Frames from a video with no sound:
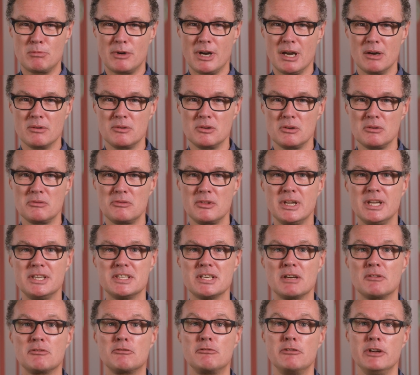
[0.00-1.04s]
proud of
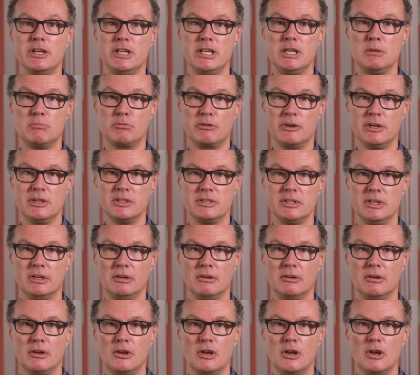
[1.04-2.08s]
is our 3D
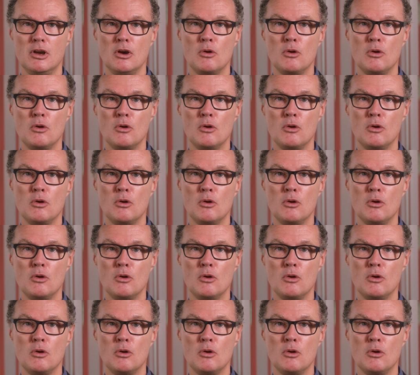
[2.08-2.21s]
printing,